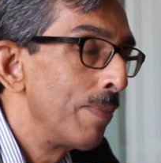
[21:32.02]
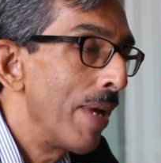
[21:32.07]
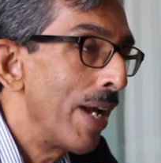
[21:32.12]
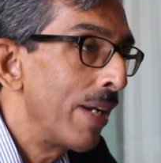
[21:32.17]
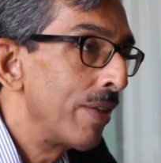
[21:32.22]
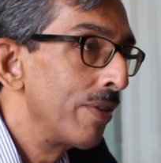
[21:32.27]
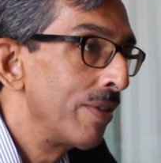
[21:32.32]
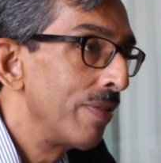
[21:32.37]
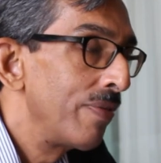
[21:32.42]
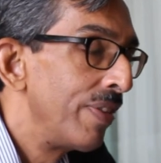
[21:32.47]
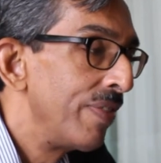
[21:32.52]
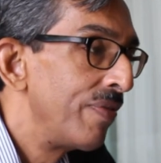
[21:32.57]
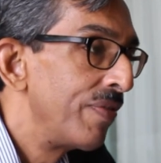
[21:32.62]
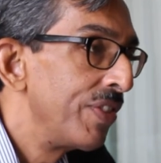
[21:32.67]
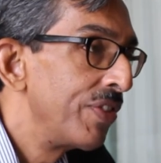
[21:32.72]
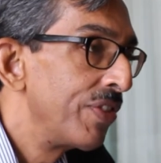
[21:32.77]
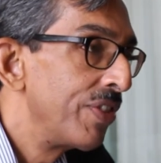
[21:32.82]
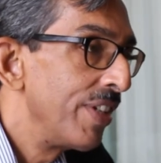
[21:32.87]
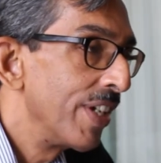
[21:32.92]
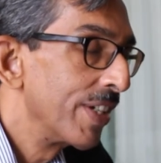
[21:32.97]
back to the
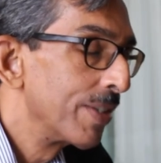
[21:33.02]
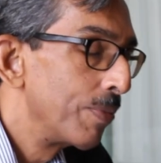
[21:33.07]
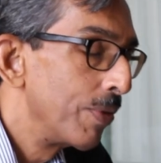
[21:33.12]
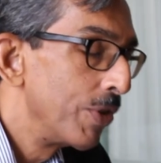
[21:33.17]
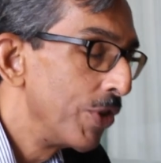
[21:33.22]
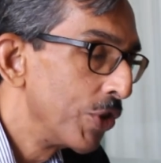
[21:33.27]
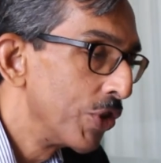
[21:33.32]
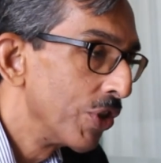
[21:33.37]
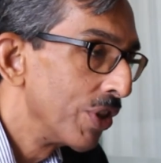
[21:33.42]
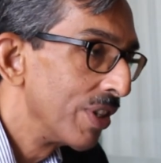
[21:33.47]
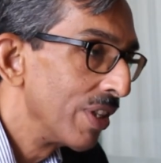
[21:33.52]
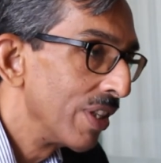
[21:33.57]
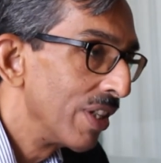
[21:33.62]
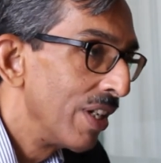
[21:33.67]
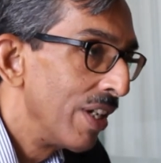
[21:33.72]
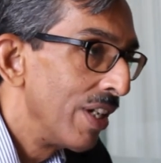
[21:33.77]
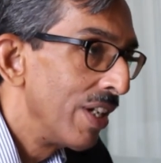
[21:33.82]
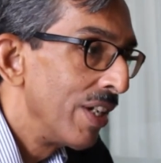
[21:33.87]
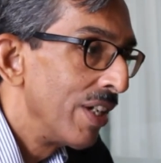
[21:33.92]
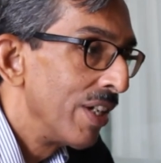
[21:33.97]
53 expedition,
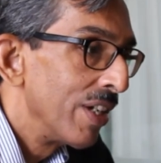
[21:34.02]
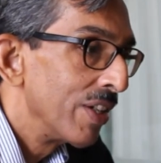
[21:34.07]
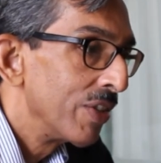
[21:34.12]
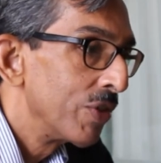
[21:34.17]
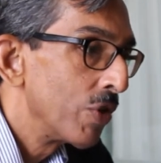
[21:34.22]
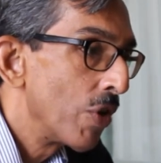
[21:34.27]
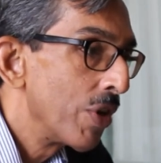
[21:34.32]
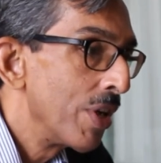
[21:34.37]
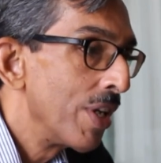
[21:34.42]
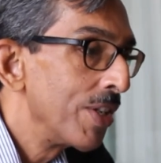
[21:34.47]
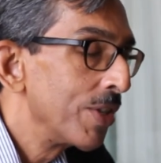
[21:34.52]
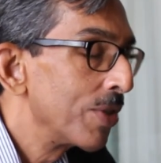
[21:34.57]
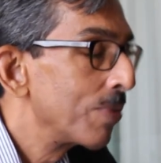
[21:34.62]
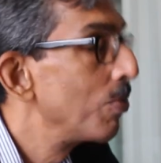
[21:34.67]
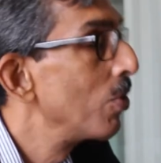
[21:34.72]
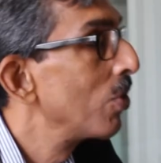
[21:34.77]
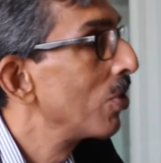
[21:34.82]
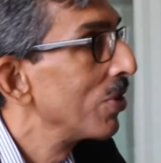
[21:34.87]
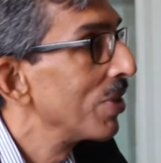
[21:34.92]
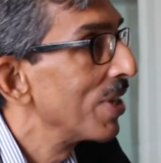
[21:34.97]
John Hunt's
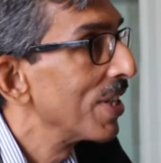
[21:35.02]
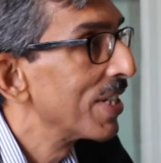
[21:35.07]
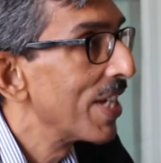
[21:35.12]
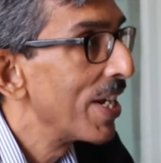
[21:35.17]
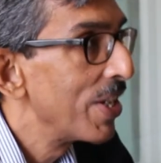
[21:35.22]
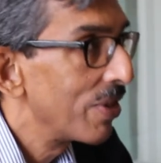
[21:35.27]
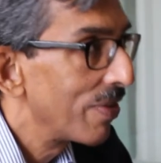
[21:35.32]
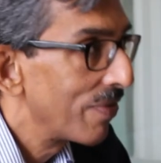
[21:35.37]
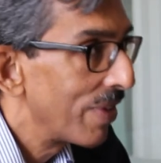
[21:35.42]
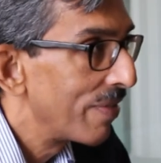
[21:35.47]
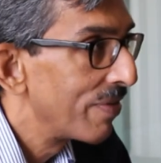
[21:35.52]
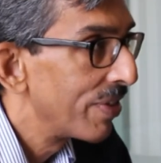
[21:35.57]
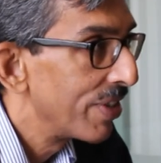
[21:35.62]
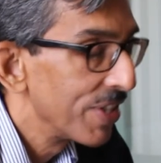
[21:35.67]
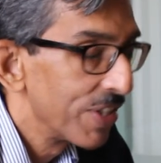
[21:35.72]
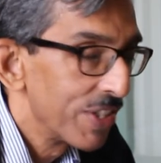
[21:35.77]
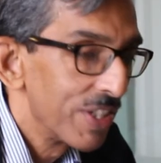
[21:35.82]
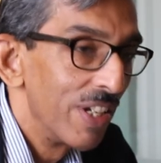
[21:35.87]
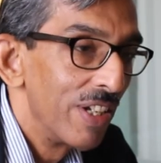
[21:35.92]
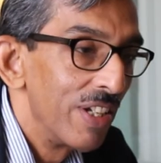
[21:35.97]
book on the ascent of
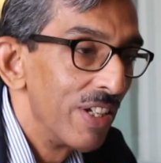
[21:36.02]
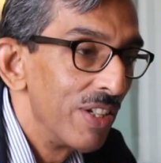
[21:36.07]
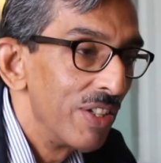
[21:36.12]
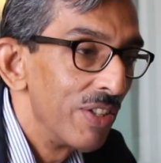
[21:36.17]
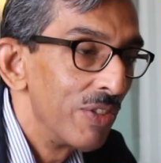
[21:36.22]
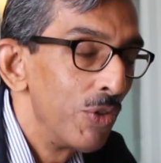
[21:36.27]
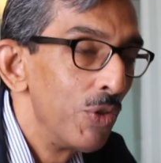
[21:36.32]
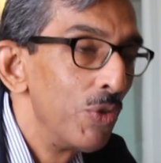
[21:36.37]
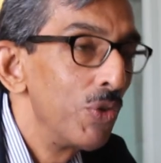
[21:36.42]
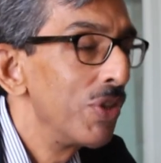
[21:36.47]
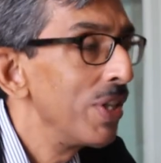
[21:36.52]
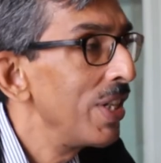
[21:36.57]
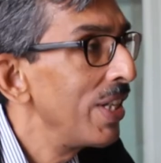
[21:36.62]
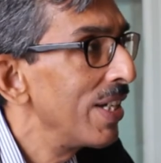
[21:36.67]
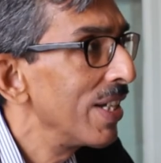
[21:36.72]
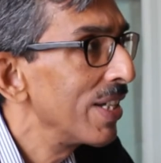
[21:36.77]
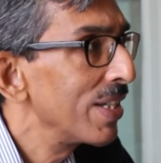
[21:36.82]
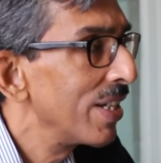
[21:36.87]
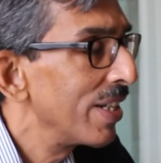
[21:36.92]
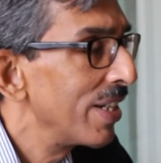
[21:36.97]
Everest, do you think
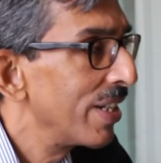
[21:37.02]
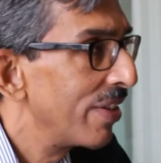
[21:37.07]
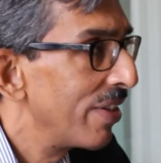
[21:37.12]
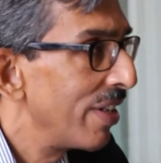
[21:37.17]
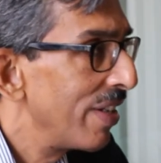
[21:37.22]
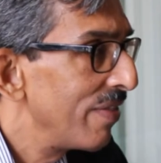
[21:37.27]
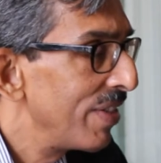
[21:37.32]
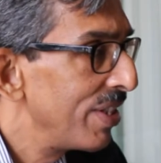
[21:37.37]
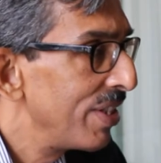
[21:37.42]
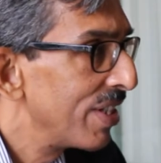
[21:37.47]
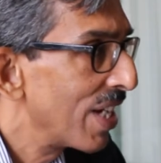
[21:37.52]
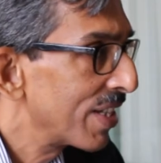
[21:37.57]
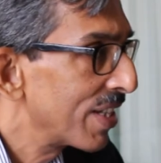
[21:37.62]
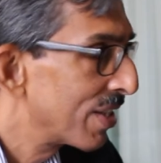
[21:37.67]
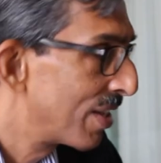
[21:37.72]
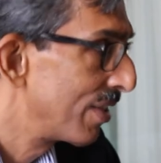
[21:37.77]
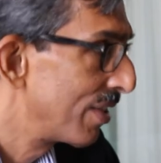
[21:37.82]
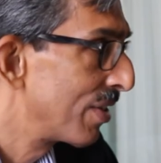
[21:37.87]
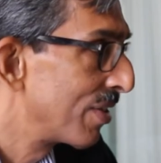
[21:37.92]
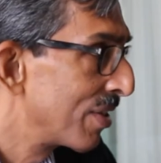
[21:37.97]
he has done a grave
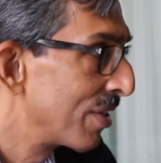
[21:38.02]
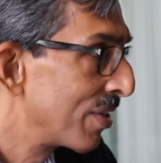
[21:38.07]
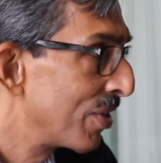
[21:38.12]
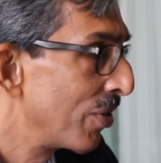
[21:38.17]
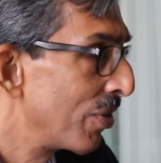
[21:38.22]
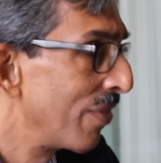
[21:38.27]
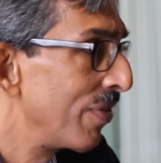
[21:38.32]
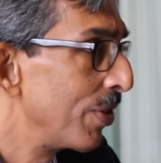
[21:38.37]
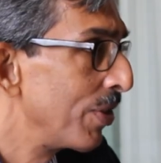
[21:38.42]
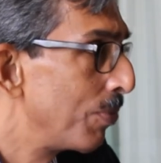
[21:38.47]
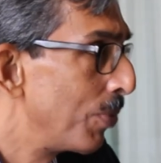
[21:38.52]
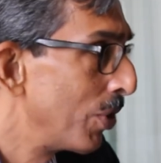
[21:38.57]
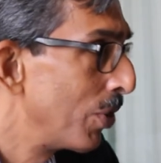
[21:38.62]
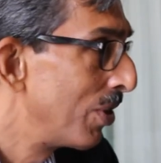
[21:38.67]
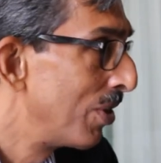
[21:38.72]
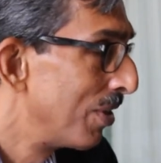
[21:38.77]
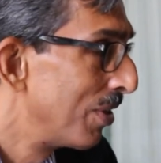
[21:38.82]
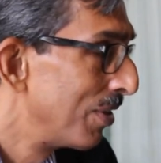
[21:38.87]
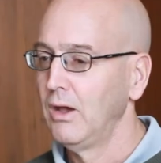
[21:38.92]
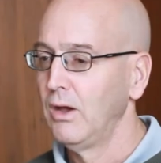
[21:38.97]
injustice to Griffith
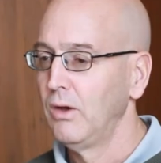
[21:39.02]
Pugh?